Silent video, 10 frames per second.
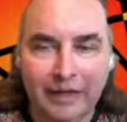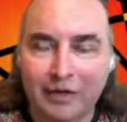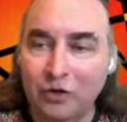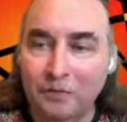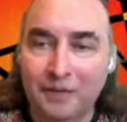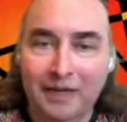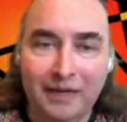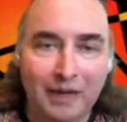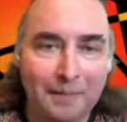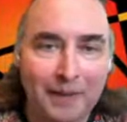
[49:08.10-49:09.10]
it could be
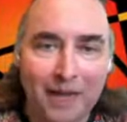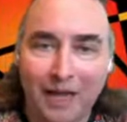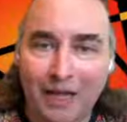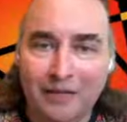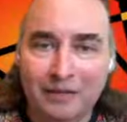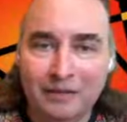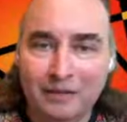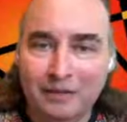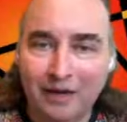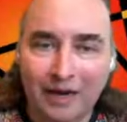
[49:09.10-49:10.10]
a pod
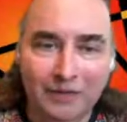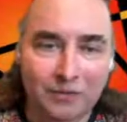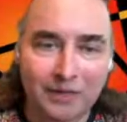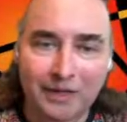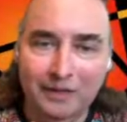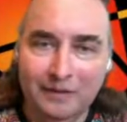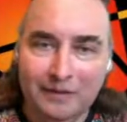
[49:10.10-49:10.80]
either running in the